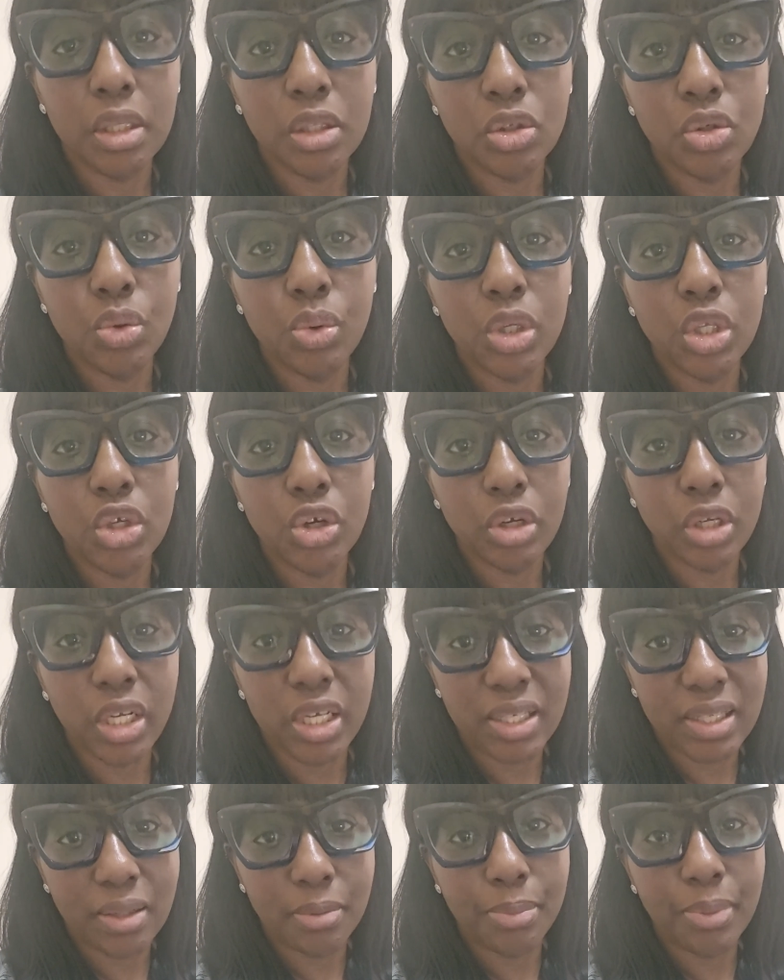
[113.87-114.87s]
doing your
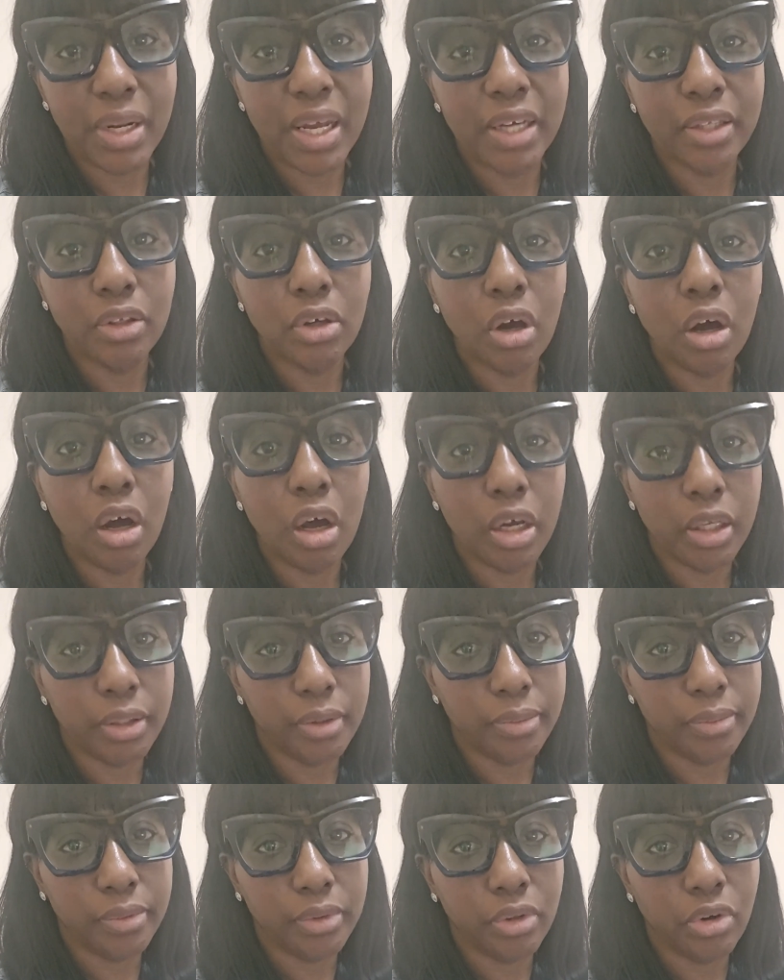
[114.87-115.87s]
lesson plan on.
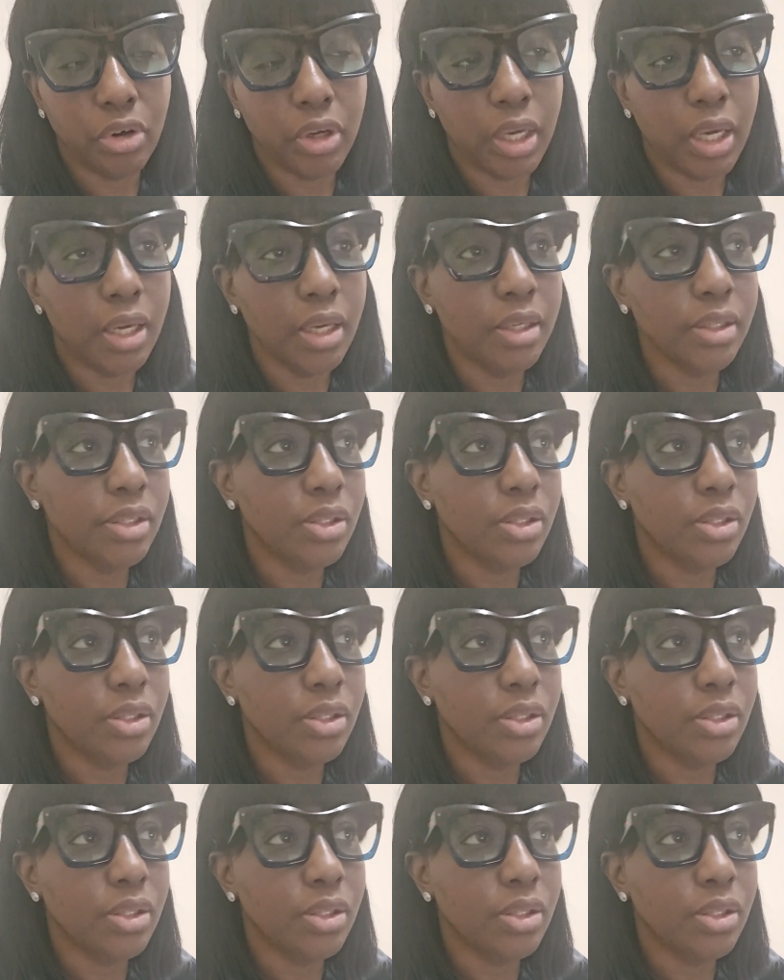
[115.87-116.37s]
Okay,